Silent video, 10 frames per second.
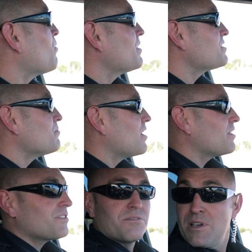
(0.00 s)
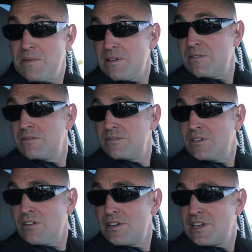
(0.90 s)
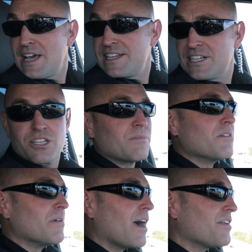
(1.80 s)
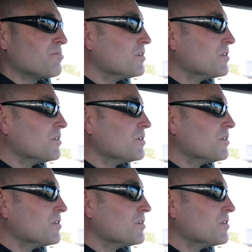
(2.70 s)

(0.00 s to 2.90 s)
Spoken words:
once a month. Maybe, you can't take too many baths,